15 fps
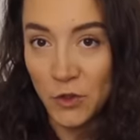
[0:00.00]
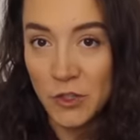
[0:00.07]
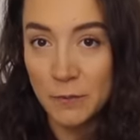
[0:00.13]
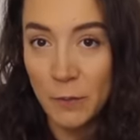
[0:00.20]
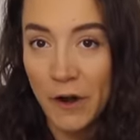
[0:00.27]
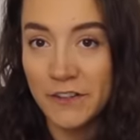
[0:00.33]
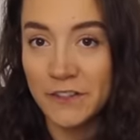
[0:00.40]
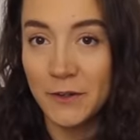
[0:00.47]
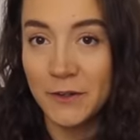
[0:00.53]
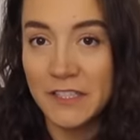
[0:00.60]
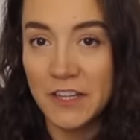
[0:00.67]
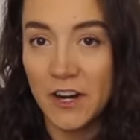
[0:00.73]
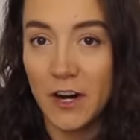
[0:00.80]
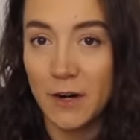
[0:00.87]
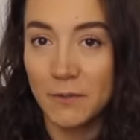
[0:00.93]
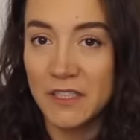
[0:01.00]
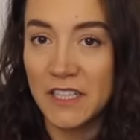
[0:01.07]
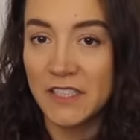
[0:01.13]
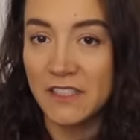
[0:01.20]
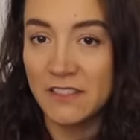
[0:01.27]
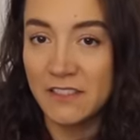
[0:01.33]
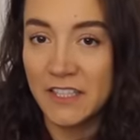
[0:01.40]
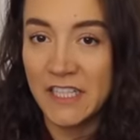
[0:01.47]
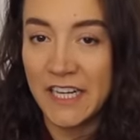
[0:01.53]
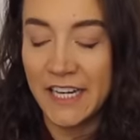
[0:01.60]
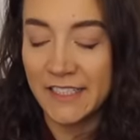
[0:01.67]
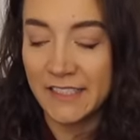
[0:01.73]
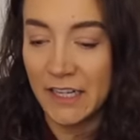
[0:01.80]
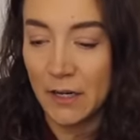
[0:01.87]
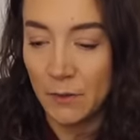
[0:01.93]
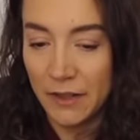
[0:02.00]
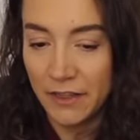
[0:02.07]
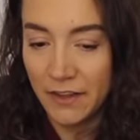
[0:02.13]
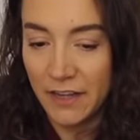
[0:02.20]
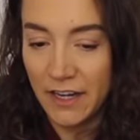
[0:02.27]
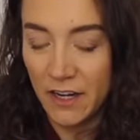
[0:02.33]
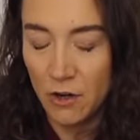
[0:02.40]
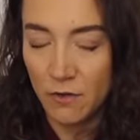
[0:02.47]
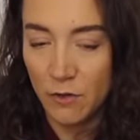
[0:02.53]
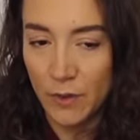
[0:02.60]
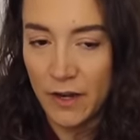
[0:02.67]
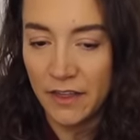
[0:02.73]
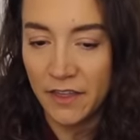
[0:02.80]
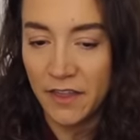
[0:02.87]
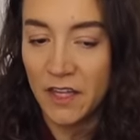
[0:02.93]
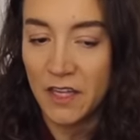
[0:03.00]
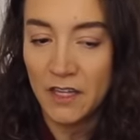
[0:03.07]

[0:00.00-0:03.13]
worst part is always the arms. Let's get it done with, get it over with.